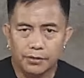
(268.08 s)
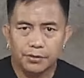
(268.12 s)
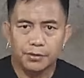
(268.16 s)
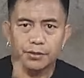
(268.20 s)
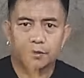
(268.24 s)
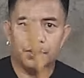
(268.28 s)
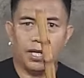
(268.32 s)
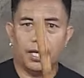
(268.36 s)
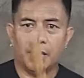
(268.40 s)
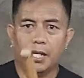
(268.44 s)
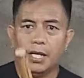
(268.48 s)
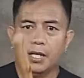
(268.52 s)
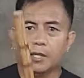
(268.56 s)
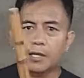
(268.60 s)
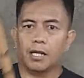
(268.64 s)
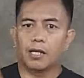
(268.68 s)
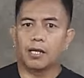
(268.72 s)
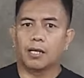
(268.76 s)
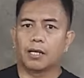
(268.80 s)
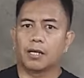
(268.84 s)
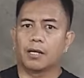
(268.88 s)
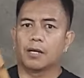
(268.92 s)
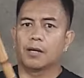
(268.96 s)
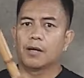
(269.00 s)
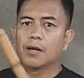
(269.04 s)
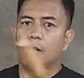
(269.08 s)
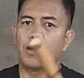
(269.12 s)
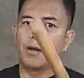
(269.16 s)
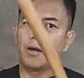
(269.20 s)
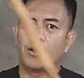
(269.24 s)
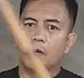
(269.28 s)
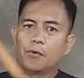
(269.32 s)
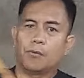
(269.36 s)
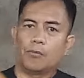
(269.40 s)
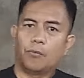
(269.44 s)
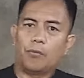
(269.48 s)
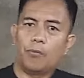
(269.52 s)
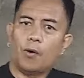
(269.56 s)
Let's train it.
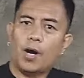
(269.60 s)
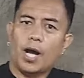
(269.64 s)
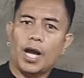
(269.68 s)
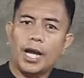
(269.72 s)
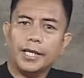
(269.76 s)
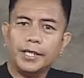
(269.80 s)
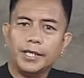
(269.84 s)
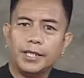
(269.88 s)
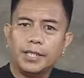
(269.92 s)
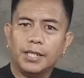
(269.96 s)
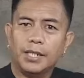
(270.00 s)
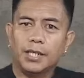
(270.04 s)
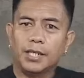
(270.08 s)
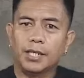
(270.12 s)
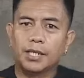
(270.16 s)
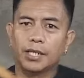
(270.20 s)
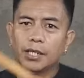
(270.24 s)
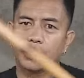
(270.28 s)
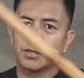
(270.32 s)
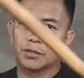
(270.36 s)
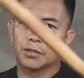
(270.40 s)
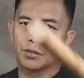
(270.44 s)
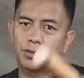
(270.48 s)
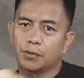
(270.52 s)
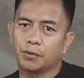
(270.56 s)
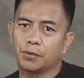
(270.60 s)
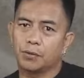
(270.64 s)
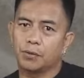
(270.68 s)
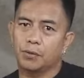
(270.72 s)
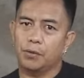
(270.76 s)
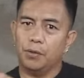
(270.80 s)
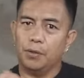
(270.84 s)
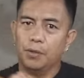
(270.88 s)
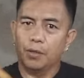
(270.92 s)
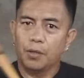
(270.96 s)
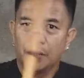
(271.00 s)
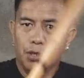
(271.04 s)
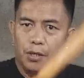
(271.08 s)
1,
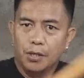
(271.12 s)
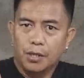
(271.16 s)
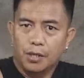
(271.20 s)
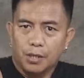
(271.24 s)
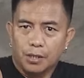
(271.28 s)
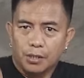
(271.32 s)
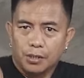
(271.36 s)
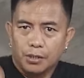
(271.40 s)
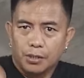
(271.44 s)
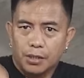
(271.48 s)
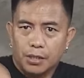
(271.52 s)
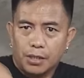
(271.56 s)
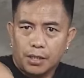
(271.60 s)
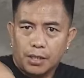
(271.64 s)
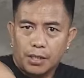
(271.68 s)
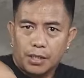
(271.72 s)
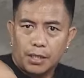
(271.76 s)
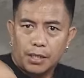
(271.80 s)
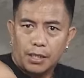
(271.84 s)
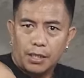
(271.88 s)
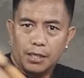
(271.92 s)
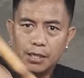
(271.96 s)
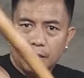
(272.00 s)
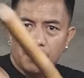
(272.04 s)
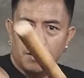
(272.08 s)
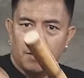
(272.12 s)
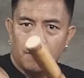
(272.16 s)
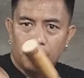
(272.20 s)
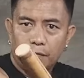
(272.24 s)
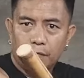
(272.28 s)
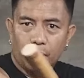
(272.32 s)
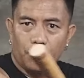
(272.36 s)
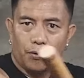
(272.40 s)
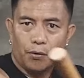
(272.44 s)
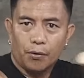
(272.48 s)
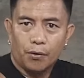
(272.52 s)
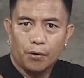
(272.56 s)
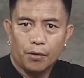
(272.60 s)
2, 3,
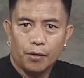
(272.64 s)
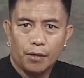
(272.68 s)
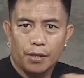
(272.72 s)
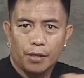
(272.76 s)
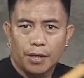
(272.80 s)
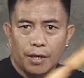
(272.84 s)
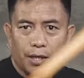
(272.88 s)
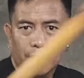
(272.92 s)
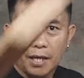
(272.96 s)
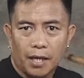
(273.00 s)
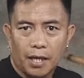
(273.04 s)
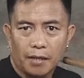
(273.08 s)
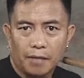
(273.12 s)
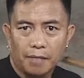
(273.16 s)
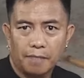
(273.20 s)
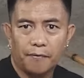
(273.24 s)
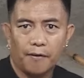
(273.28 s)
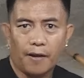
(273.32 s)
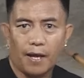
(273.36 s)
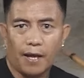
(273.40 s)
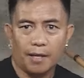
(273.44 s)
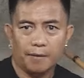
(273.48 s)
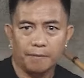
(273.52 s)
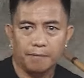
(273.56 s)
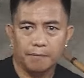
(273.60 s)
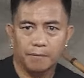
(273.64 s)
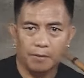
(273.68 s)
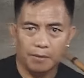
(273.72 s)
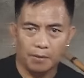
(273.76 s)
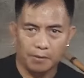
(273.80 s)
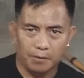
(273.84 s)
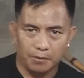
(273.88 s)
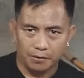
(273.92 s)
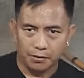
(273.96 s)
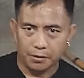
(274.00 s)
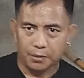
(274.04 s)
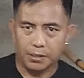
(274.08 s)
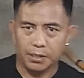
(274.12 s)
4, and 5.
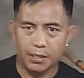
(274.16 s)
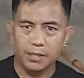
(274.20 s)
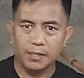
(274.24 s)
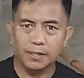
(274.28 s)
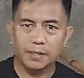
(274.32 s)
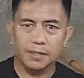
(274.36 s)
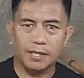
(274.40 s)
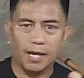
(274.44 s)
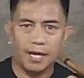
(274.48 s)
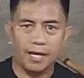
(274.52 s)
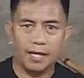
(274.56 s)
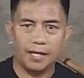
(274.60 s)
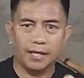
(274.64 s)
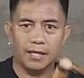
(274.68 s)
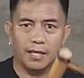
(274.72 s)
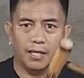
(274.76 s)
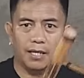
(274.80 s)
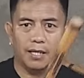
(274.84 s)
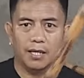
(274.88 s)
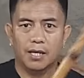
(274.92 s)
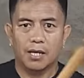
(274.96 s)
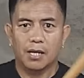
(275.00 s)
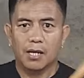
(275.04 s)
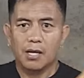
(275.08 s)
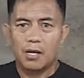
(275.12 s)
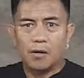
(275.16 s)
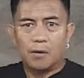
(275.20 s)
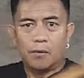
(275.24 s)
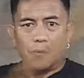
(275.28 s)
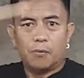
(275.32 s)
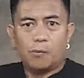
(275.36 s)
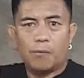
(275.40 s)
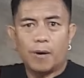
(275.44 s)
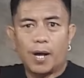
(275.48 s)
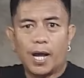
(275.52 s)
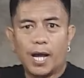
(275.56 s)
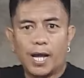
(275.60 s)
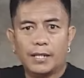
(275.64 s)
On this side,
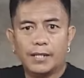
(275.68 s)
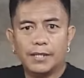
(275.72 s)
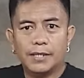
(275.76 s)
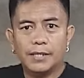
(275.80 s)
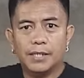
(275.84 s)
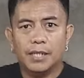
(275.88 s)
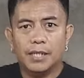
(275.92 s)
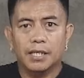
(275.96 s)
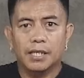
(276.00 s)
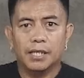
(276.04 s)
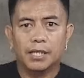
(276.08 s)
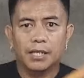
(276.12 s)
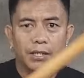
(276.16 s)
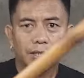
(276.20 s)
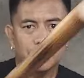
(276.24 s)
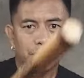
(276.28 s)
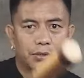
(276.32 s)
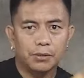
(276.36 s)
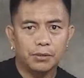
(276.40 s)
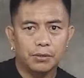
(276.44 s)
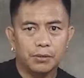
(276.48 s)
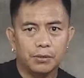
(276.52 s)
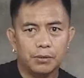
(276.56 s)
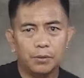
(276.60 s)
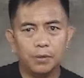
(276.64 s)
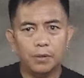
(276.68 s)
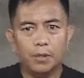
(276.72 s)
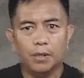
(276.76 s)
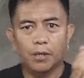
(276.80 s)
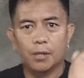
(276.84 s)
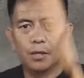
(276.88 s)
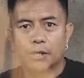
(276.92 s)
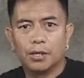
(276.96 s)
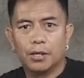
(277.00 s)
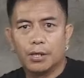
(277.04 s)
1, 2,